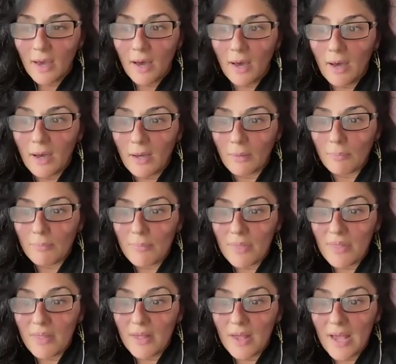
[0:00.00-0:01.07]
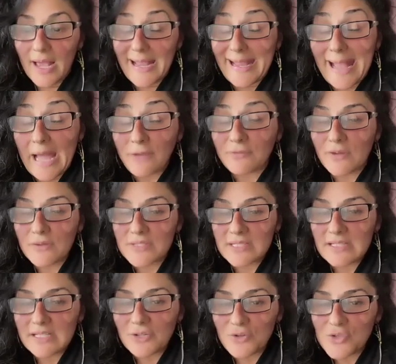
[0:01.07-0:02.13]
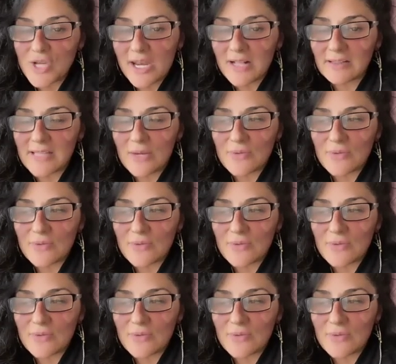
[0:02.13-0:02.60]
I felt it energetically.